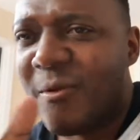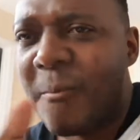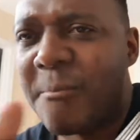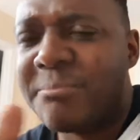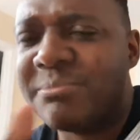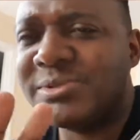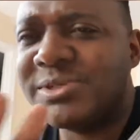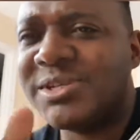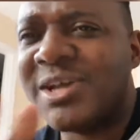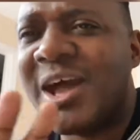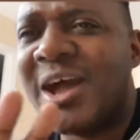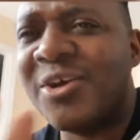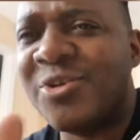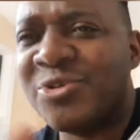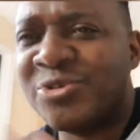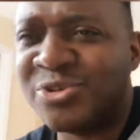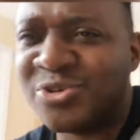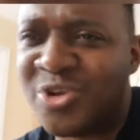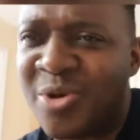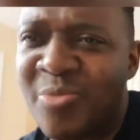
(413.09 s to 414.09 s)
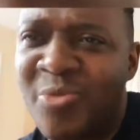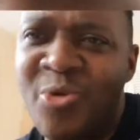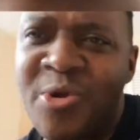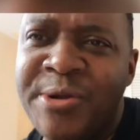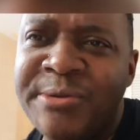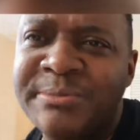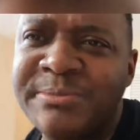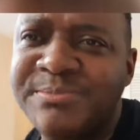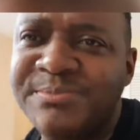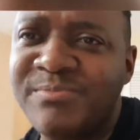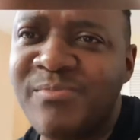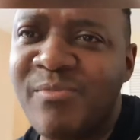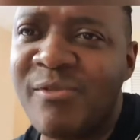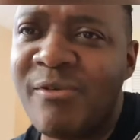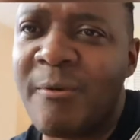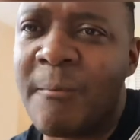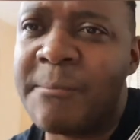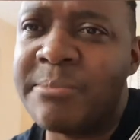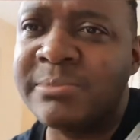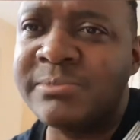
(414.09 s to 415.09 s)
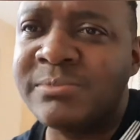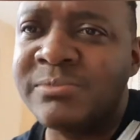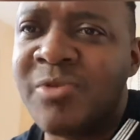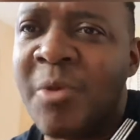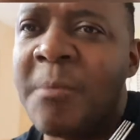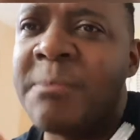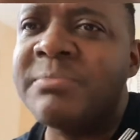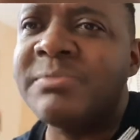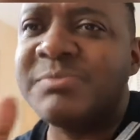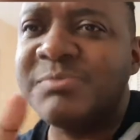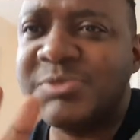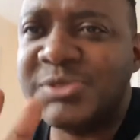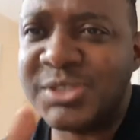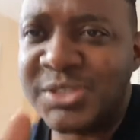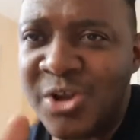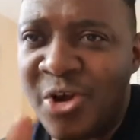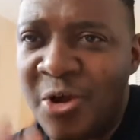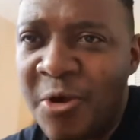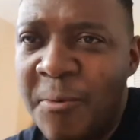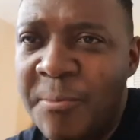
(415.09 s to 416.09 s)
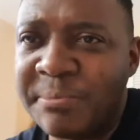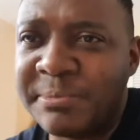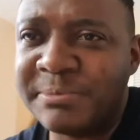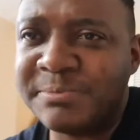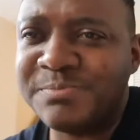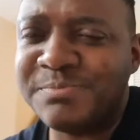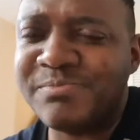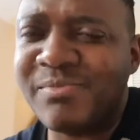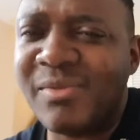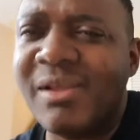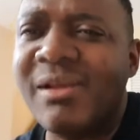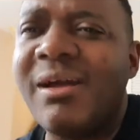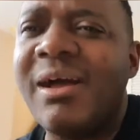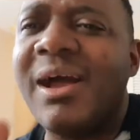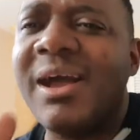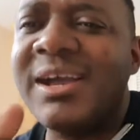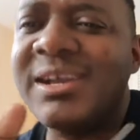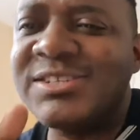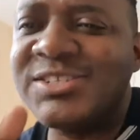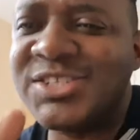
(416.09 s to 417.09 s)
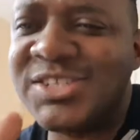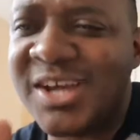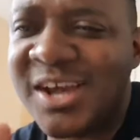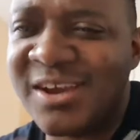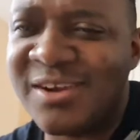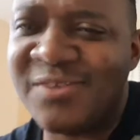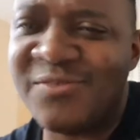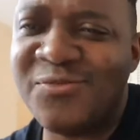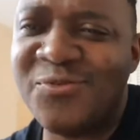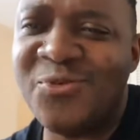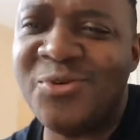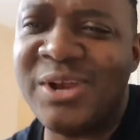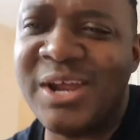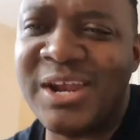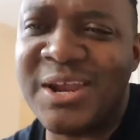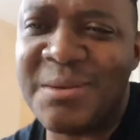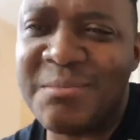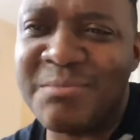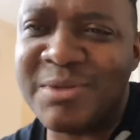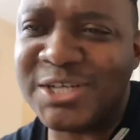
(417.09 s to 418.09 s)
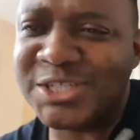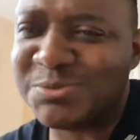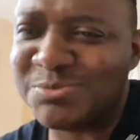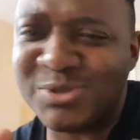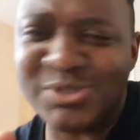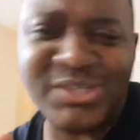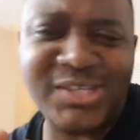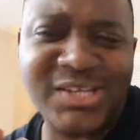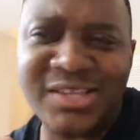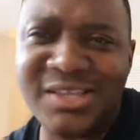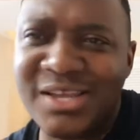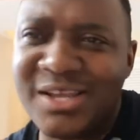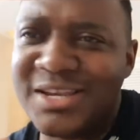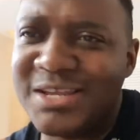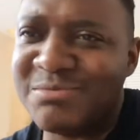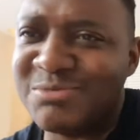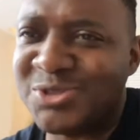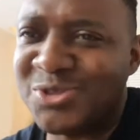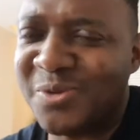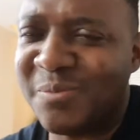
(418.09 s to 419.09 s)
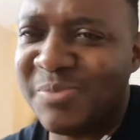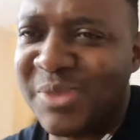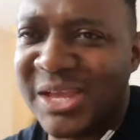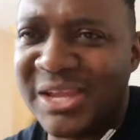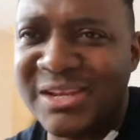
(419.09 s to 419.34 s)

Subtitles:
Can't go in no more. Sit down and enjoy the food and them mashed potato and them something.